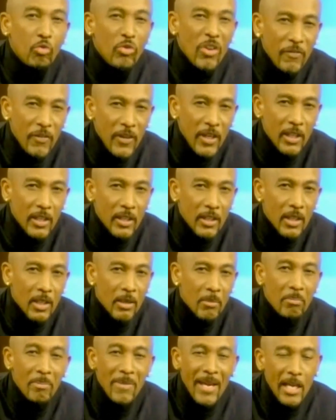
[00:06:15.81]
mass
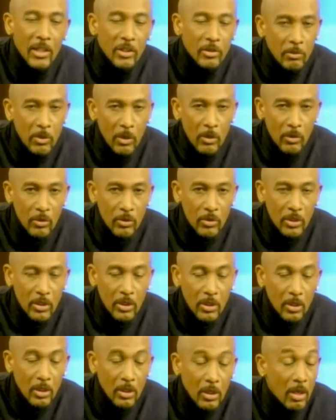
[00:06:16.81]
murders of our
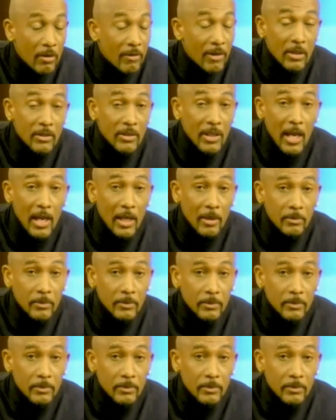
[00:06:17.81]
time. I'll take a break.